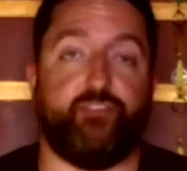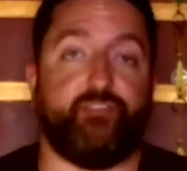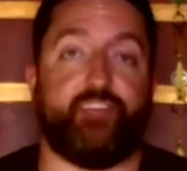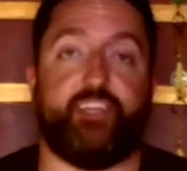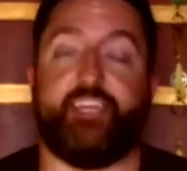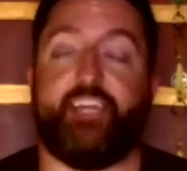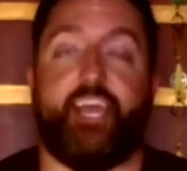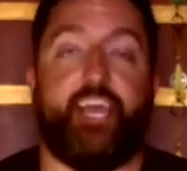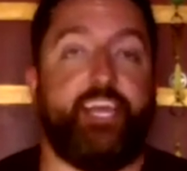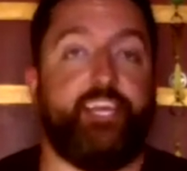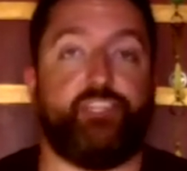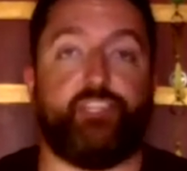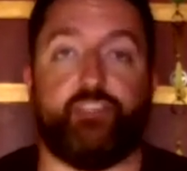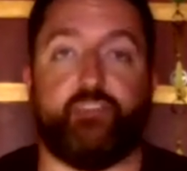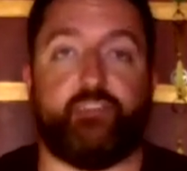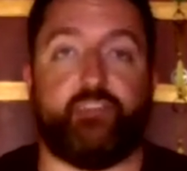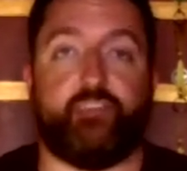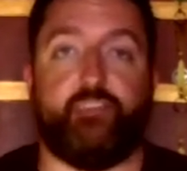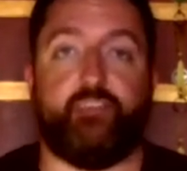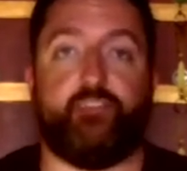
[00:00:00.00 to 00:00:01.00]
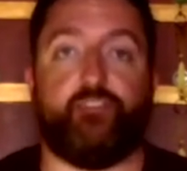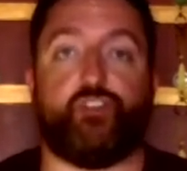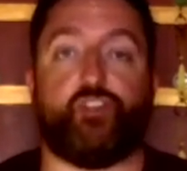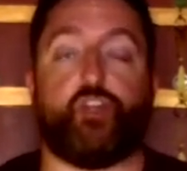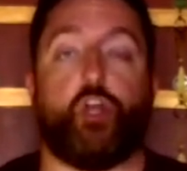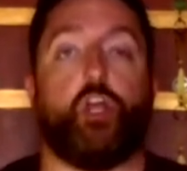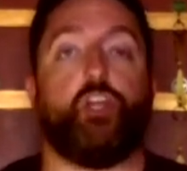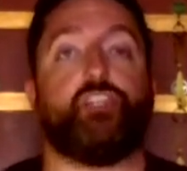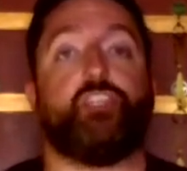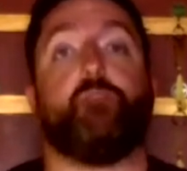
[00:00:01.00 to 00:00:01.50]
and agencies
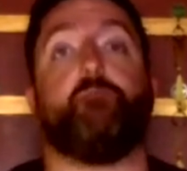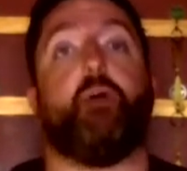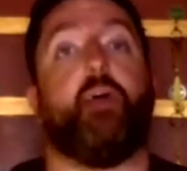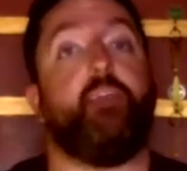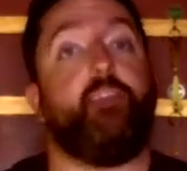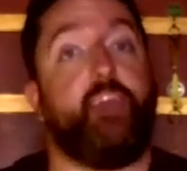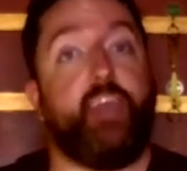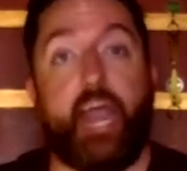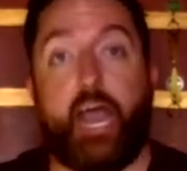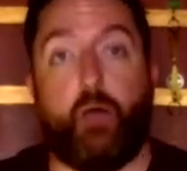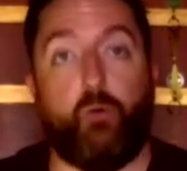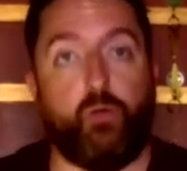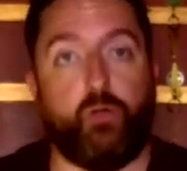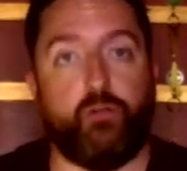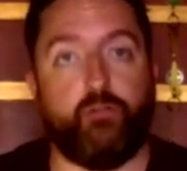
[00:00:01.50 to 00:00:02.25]
charging by the hour.